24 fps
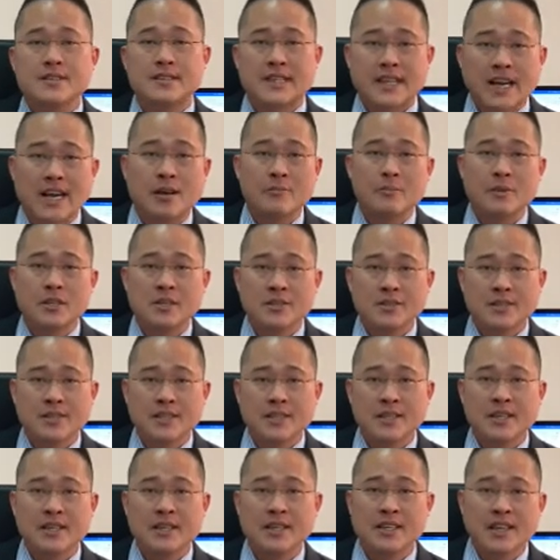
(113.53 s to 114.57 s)

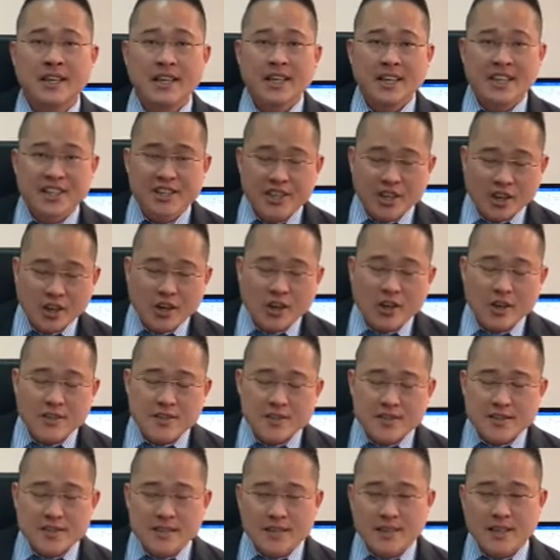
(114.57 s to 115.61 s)
liability, the
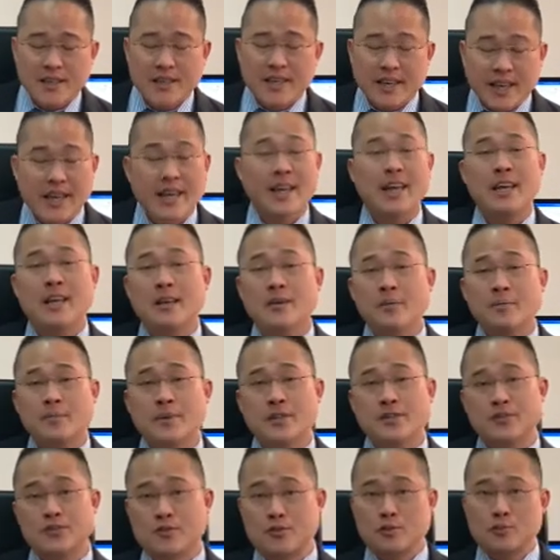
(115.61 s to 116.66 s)
court's aim
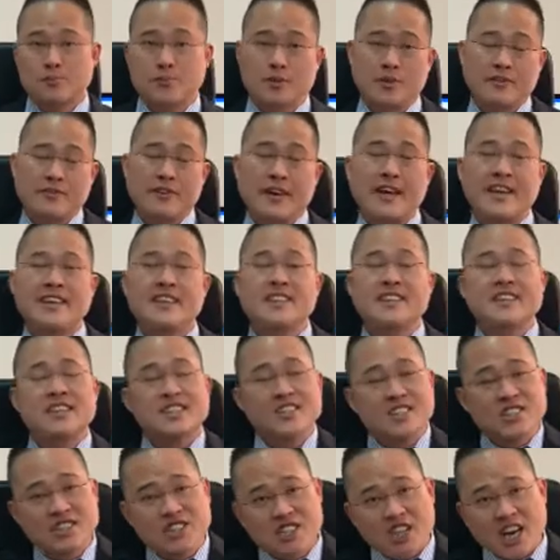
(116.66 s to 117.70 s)
is to provide
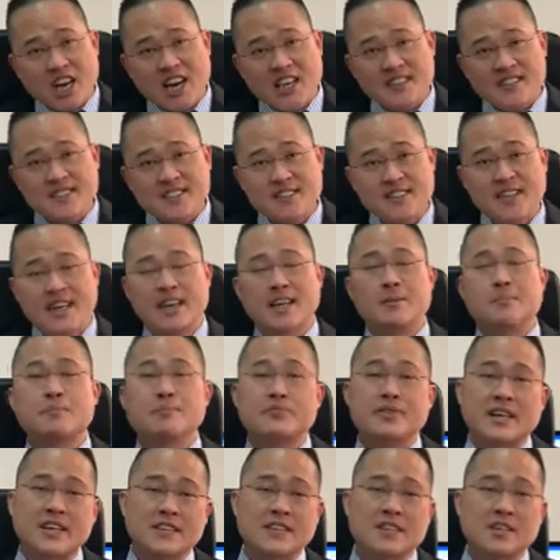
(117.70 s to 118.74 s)
just and
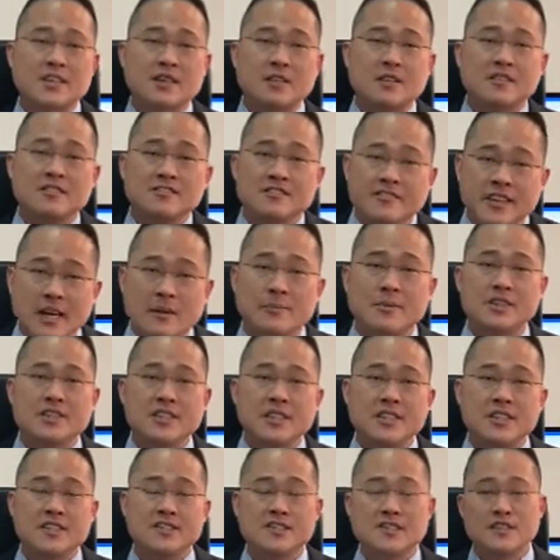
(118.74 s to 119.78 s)
practical
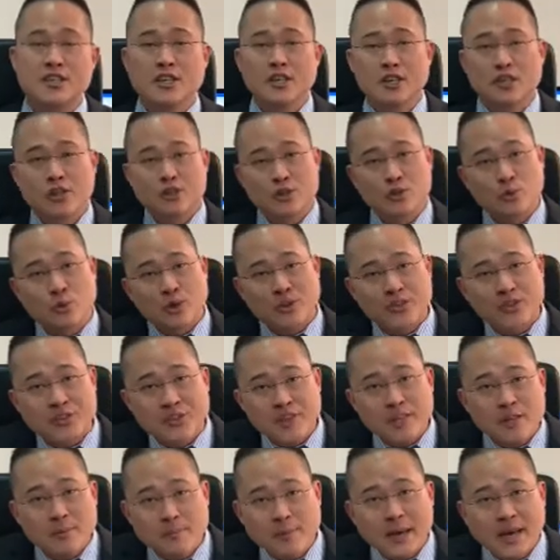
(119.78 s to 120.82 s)
remedies to a
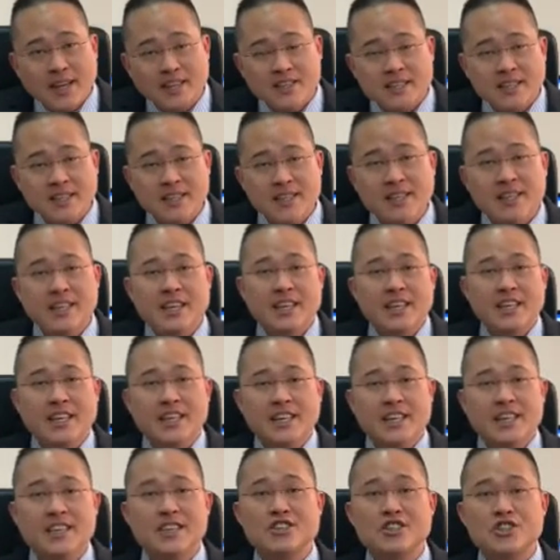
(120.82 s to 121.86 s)
third party
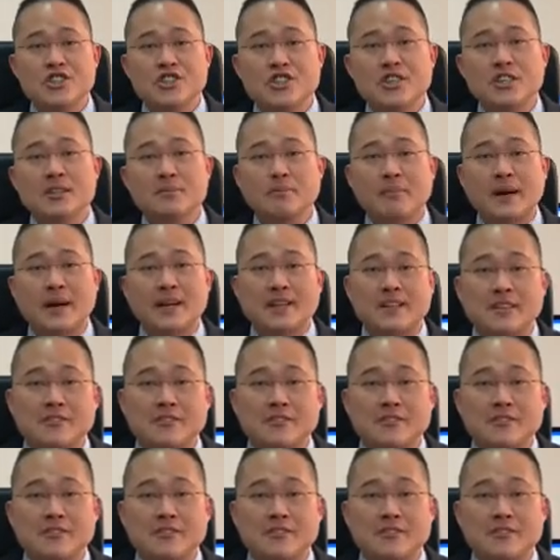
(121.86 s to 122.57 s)
injured by the